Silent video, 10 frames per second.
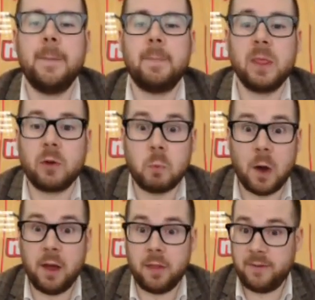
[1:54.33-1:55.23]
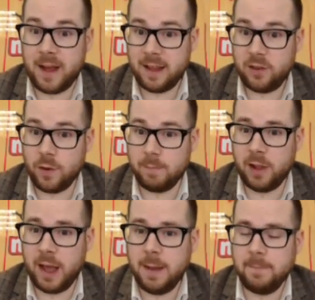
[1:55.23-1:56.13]
There's one other factor in
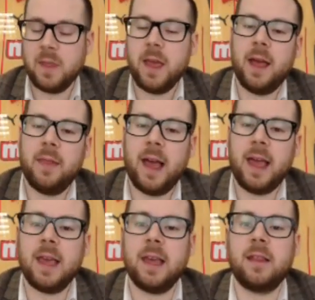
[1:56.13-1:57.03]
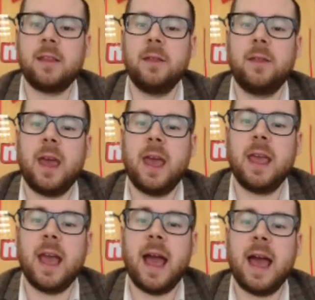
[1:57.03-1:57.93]
play, and that is they
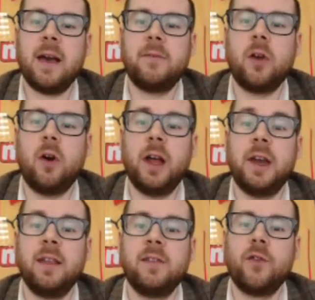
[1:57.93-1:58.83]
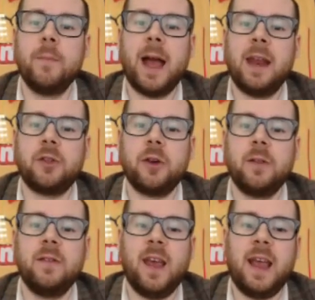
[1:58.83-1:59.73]
have got an interim manager,
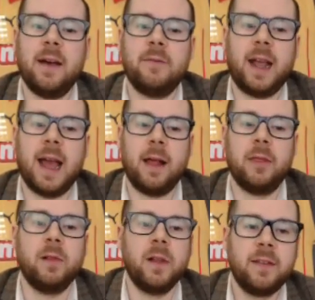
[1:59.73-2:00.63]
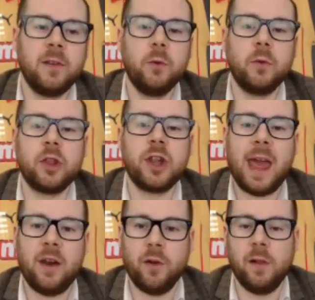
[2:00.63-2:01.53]
Dick Advocat, the little
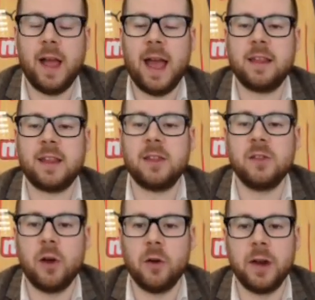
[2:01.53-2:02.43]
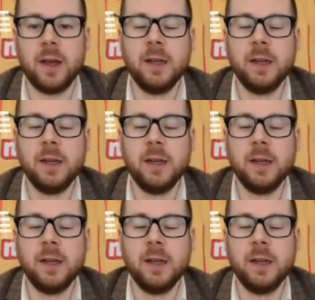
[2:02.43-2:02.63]
general, as he's known.